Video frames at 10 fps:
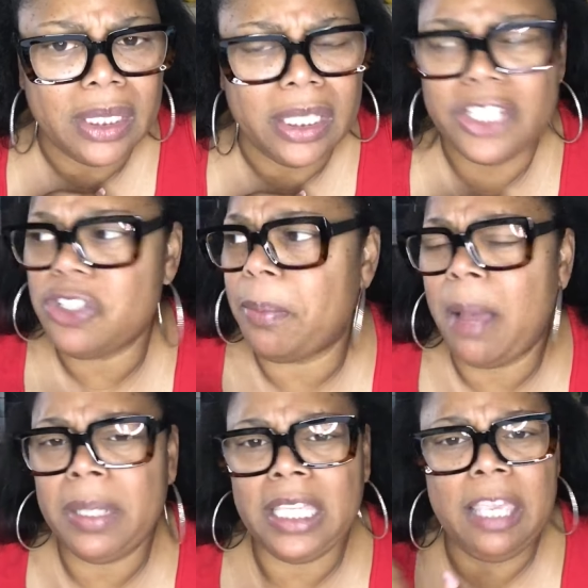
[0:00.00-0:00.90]
Let your
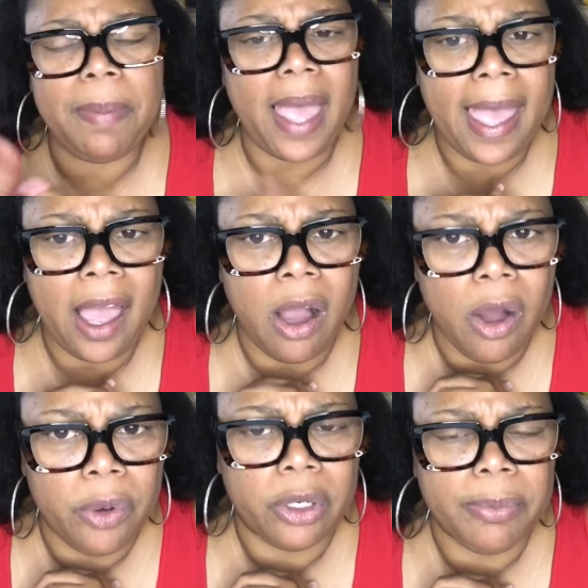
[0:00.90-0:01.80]
mama keep an eye
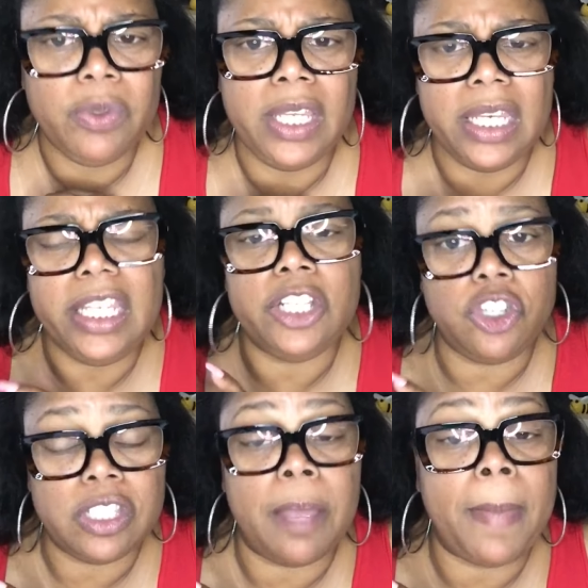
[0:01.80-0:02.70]
on them. You need to get
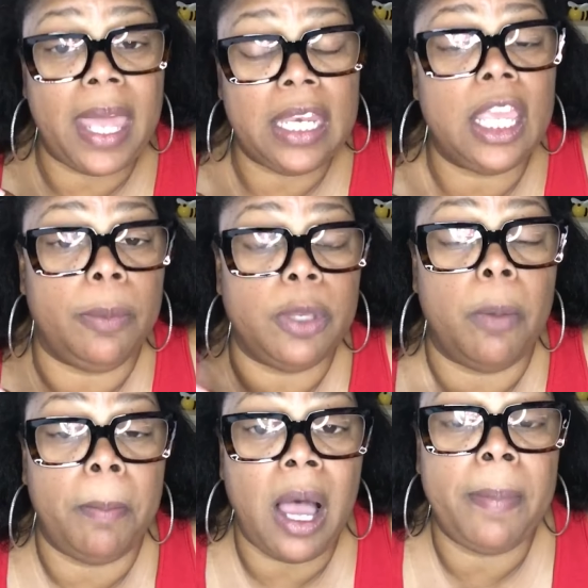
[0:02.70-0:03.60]
your somebody to help
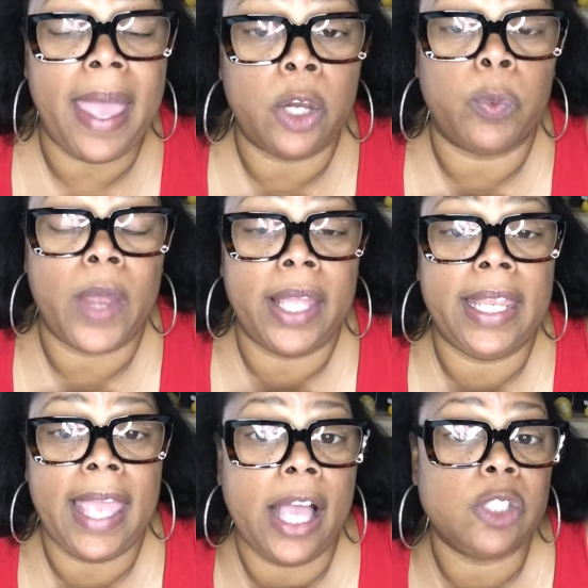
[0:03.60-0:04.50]
your mama out around
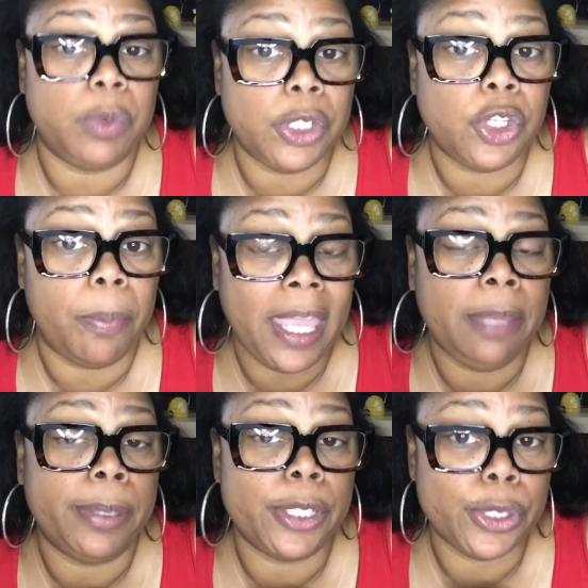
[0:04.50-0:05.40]
that house with your
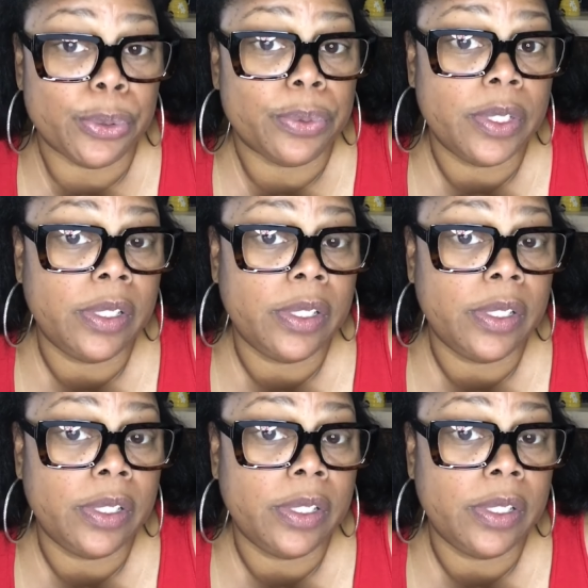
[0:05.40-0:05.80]
baby too.